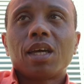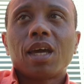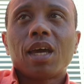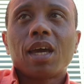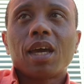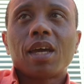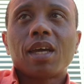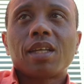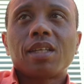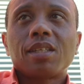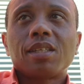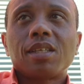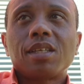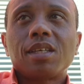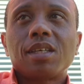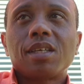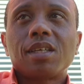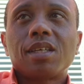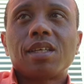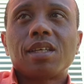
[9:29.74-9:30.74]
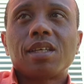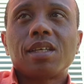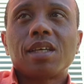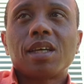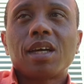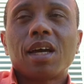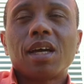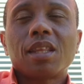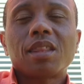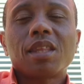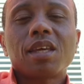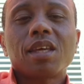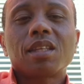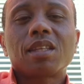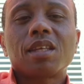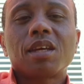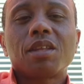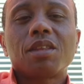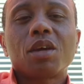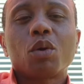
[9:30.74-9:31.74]
and I
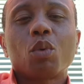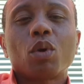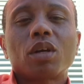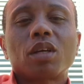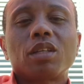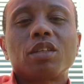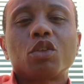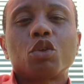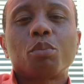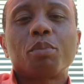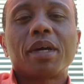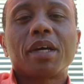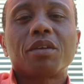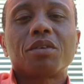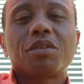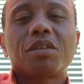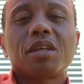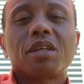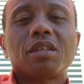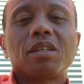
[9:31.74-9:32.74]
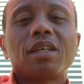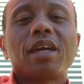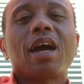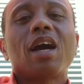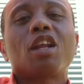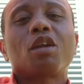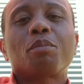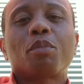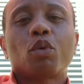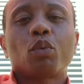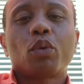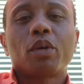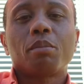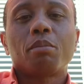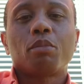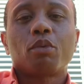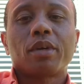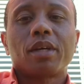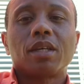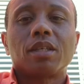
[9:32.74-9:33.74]
think they work a little better than caliper
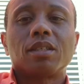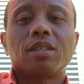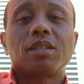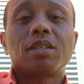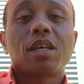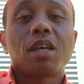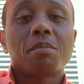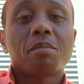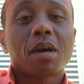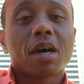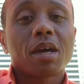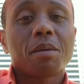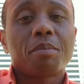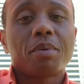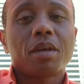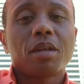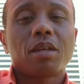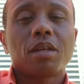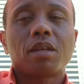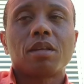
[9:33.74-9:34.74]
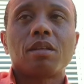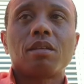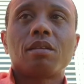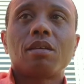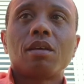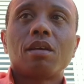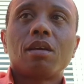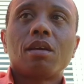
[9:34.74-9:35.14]
rim brakes, in my opinion.